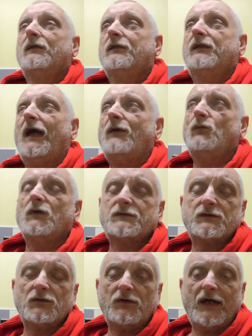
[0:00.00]
that
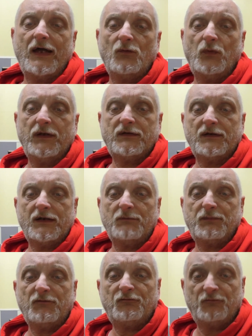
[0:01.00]
was not how we did
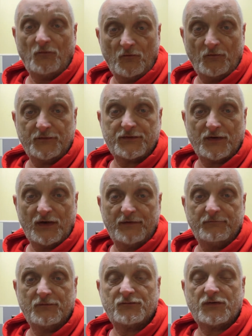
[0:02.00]
it before the
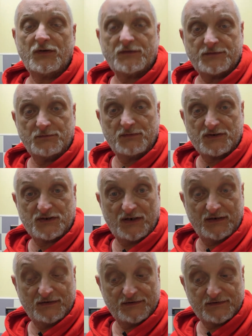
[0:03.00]
time of toasty
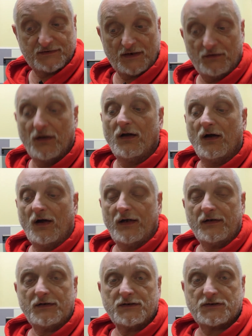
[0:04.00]
machines. So
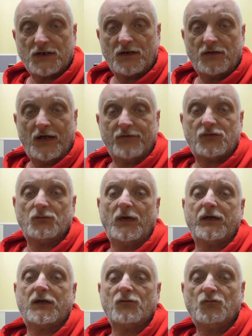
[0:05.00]
I'm going to show you how to
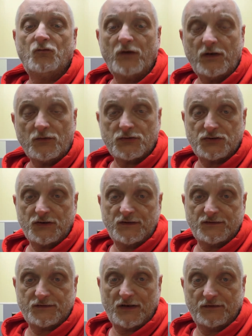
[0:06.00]
make a real
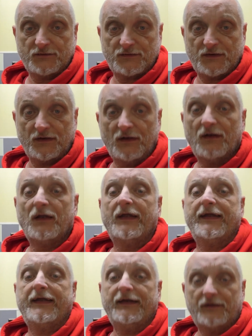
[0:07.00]
cheese toastie
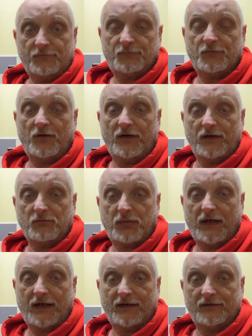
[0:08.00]
in a frying
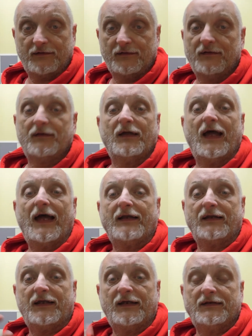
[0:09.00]
pan,
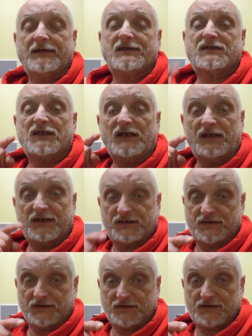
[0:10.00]
and it is
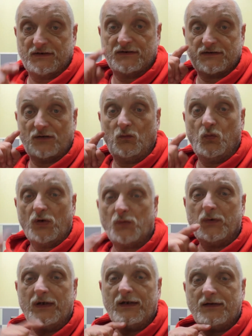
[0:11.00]
delicious. So what do
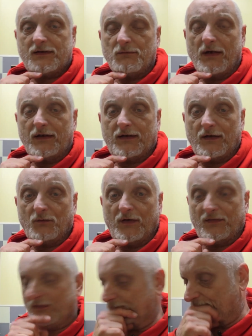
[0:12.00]
we need to make it
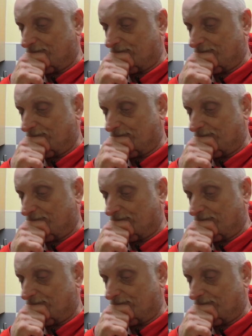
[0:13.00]
with?